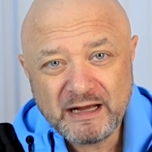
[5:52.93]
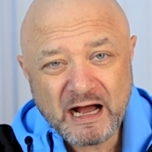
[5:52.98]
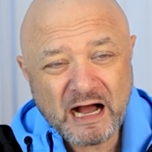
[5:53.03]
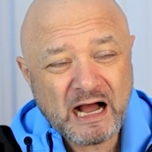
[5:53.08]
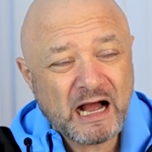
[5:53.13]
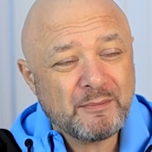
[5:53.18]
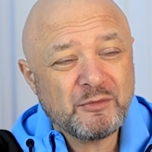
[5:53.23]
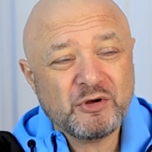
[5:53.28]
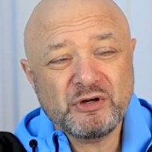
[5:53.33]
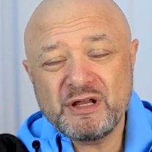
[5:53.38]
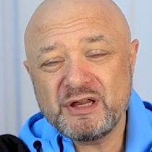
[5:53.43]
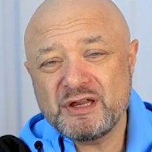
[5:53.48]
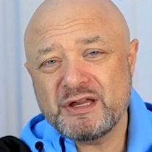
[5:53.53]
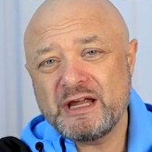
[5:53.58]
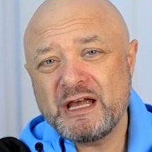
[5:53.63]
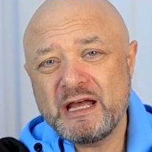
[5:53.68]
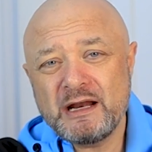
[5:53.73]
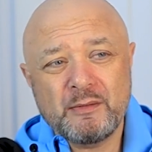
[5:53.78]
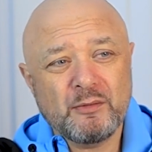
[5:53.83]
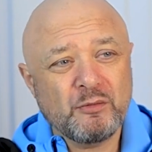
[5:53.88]
I'm going to
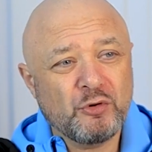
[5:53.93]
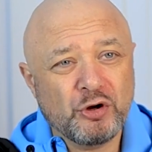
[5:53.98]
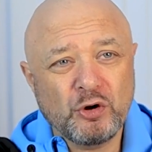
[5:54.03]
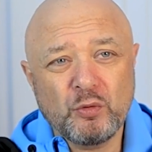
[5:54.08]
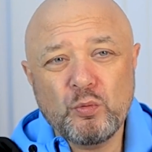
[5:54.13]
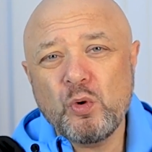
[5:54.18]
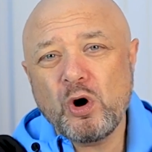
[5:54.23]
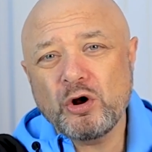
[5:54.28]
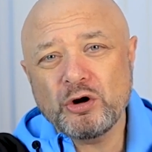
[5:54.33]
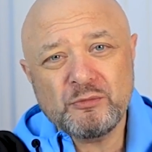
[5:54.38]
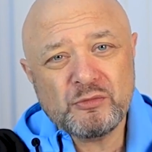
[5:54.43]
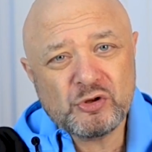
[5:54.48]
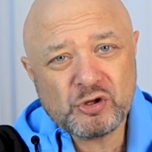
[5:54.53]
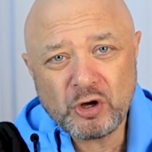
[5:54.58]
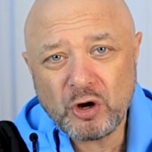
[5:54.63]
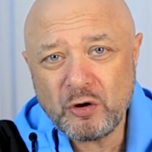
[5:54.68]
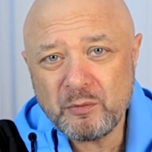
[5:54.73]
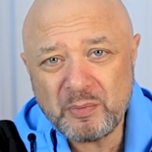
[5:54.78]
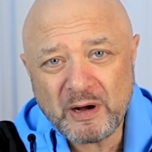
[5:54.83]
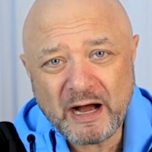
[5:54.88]
see and I'm going to want him
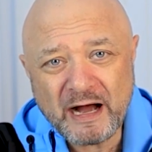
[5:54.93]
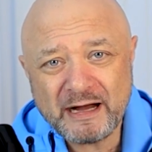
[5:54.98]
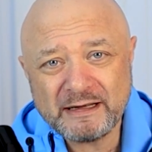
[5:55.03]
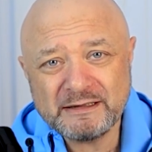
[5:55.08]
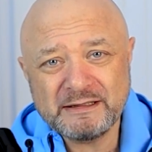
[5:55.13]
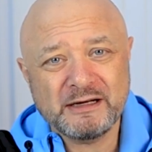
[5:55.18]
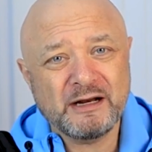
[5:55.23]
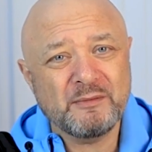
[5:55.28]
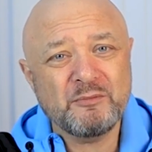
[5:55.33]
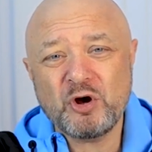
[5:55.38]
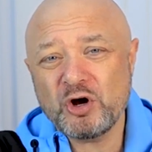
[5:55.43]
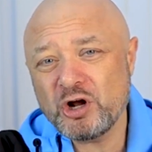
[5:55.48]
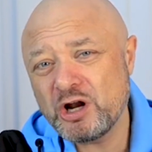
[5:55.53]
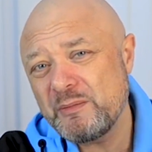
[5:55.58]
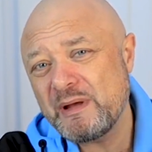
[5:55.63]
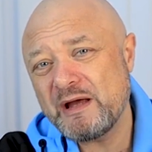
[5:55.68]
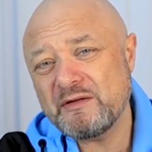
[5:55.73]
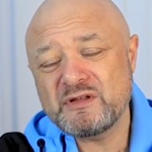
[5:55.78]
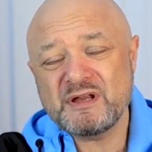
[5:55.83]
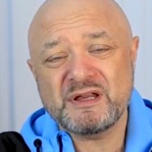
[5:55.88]
so bad, and I'm not going to
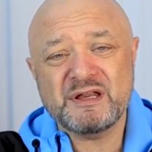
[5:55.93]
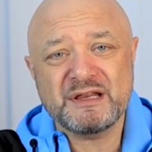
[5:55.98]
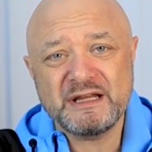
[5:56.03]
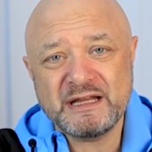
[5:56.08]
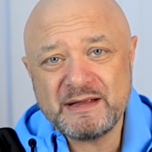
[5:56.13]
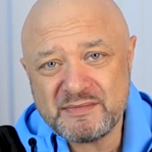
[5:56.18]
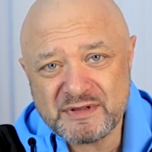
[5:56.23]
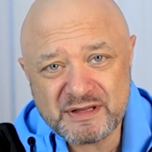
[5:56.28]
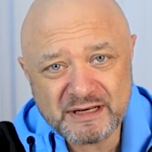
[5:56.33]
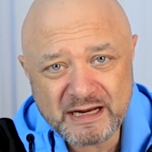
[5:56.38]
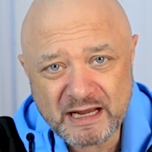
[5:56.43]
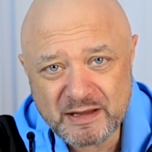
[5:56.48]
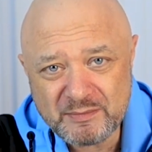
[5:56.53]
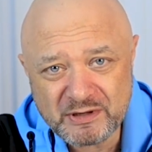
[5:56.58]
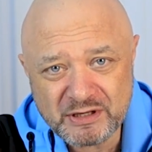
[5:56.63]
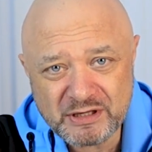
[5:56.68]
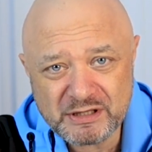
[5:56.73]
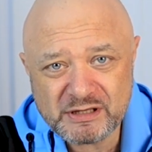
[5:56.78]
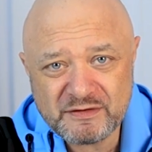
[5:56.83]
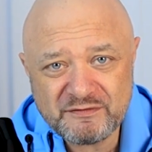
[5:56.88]
be able to sleep tonight
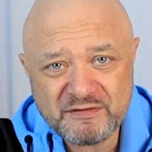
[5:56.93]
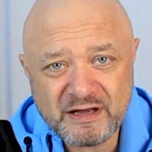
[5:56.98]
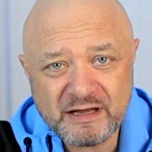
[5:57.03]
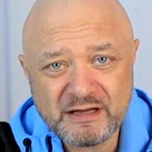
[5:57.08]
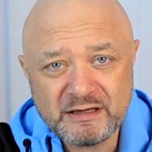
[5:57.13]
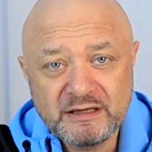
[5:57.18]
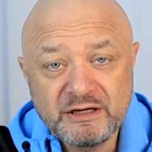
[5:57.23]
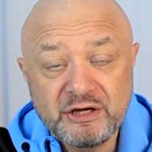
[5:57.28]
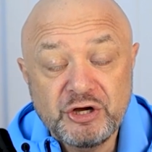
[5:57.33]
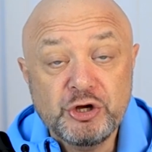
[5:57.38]
because of it.